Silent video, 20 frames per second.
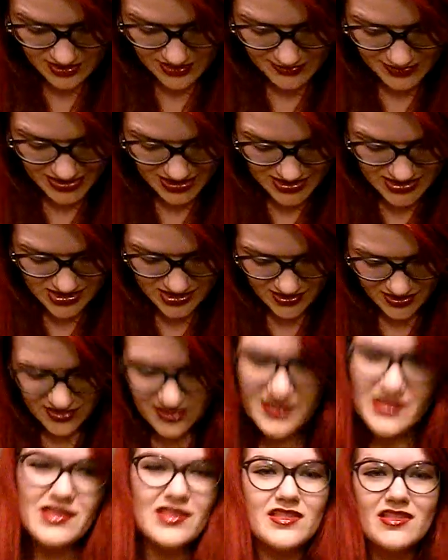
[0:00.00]
but it's
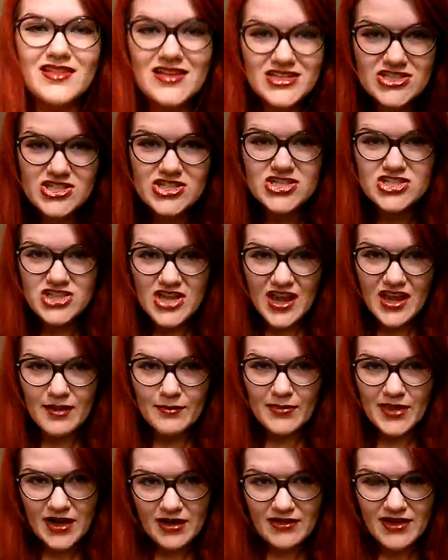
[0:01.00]
such a shame
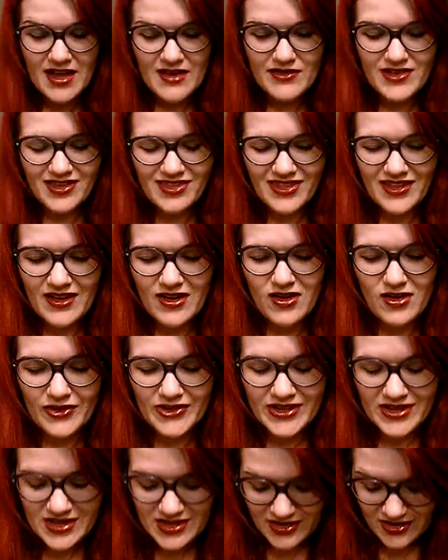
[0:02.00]
they don't have anything
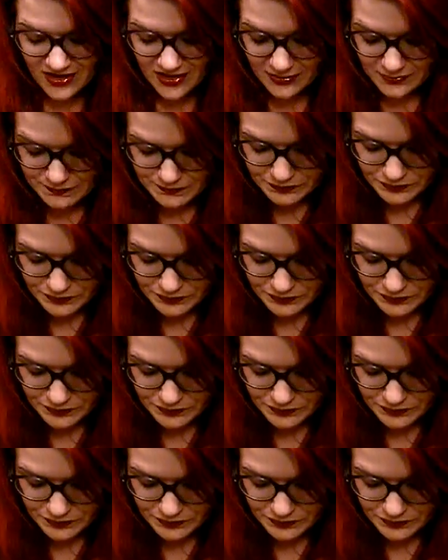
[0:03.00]
all year.